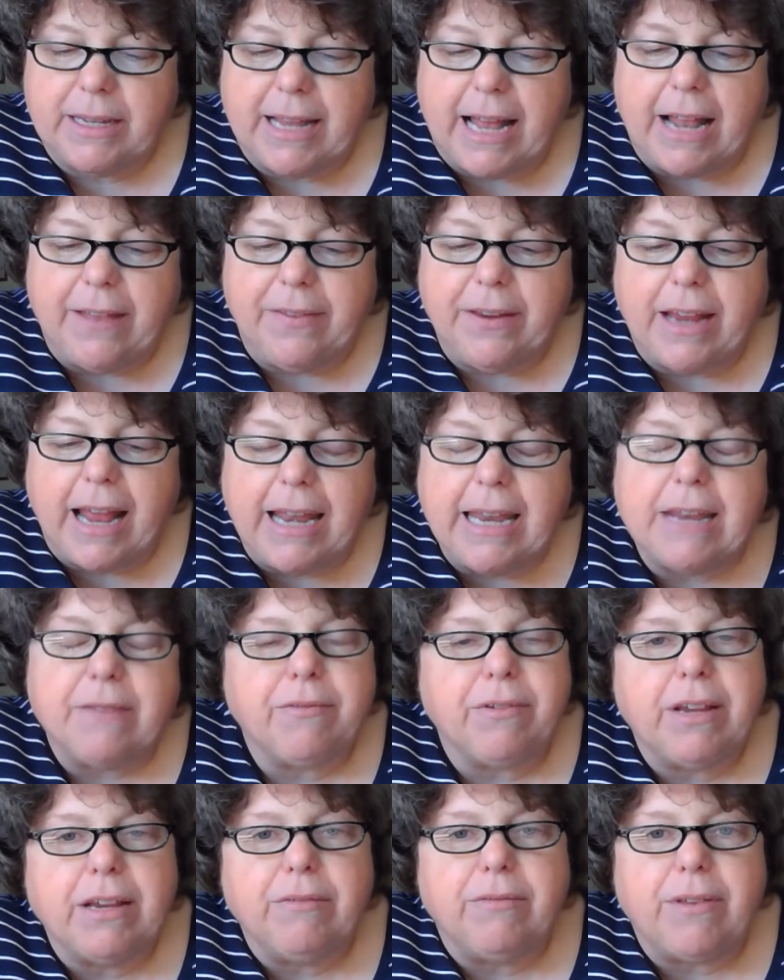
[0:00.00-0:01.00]
I think I didn't
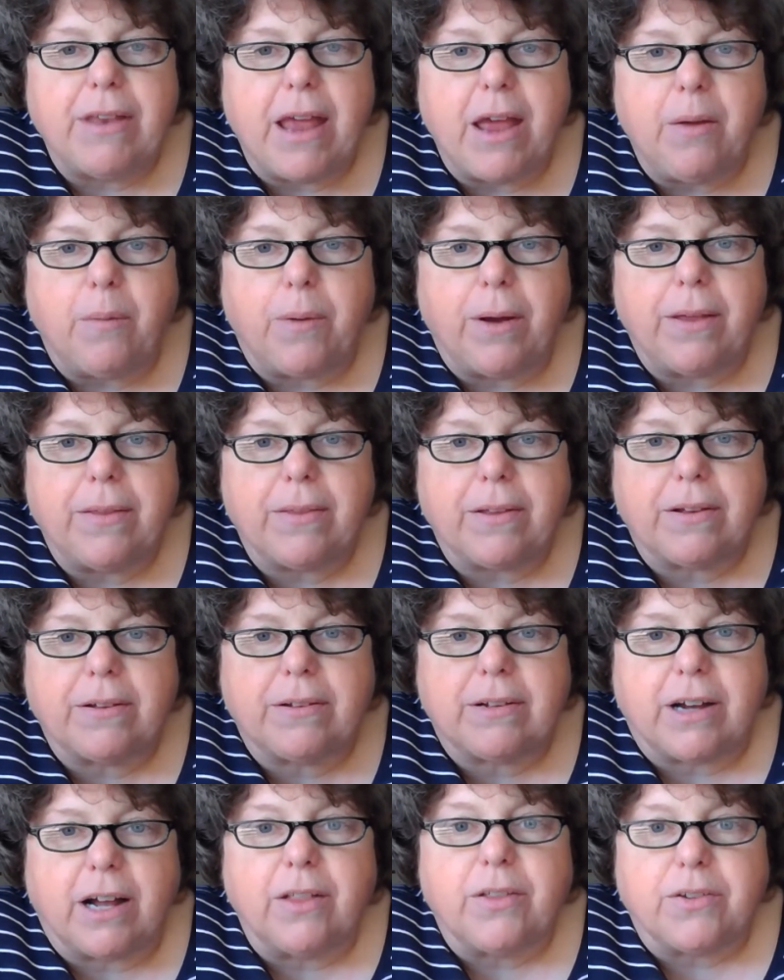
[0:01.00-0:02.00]
really even know what the
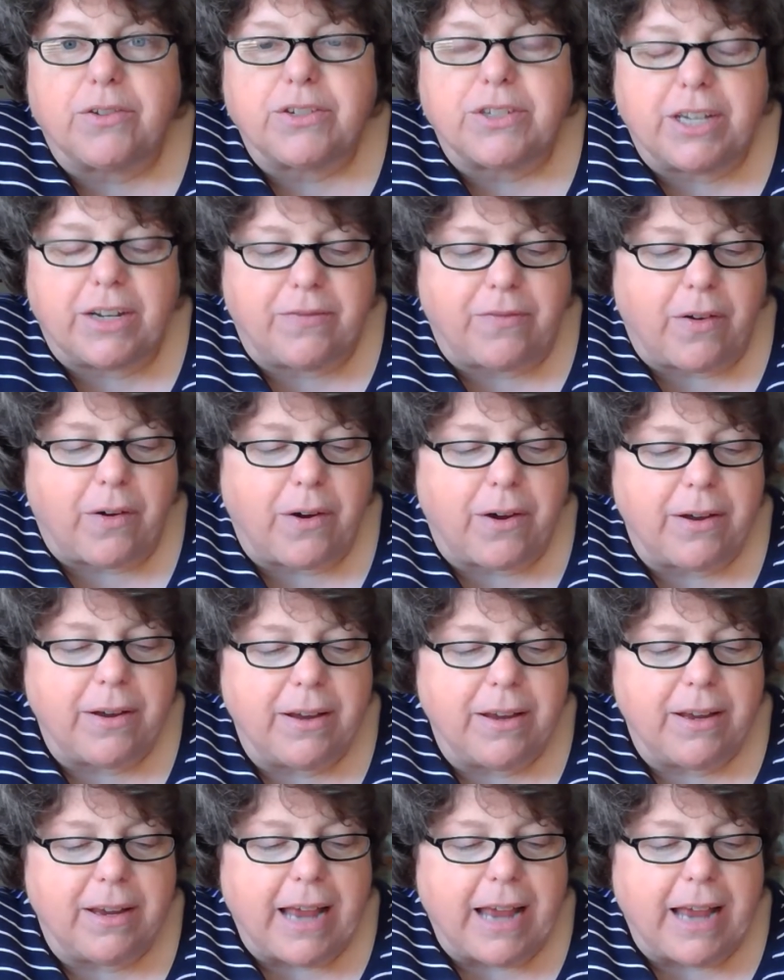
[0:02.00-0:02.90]
colors stood for.